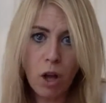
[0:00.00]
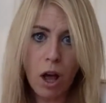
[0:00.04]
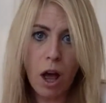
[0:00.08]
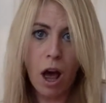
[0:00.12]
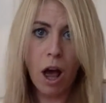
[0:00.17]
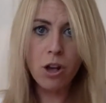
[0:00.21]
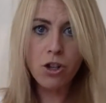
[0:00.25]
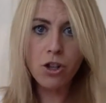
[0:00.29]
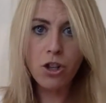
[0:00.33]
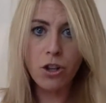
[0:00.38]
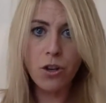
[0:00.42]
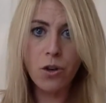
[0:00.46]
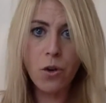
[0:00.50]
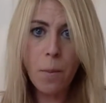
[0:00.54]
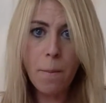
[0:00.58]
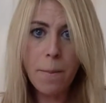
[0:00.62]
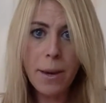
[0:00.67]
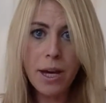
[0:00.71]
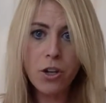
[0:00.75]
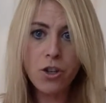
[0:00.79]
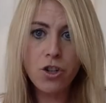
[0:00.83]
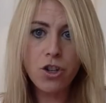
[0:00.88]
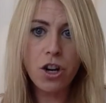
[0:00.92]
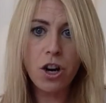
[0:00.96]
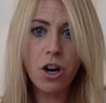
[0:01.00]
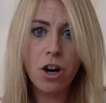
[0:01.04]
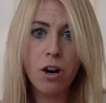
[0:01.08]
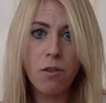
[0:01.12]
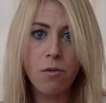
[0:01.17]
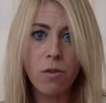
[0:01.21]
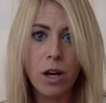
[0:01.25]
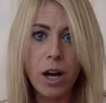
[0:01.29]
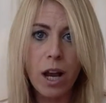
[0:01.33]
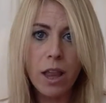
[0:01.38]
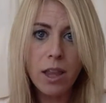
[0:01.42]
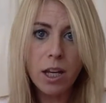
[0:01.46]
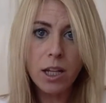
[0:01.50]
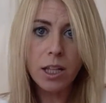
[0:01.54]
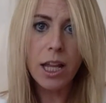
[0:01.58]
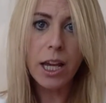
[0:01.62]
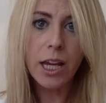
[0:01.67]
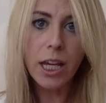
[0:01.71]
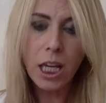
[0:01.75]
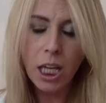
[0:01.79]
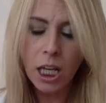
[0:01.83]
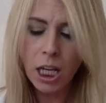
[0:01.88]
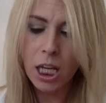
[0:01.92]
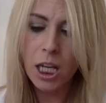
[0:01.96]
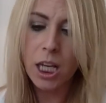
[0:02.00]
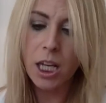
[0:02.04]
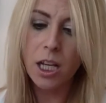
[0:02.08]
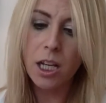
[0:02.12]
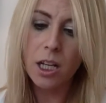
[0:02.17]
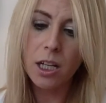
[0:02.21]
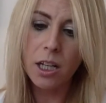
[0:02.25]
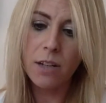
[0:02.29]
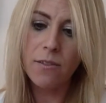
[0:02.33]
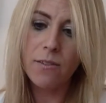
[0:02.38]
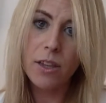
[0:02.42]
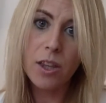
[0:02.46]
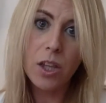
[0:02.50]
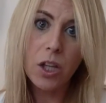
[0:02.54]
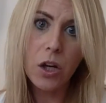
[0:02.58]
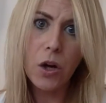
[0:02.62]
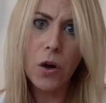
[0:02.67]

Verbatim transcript: I'll show you a picture of what I look like in it, even though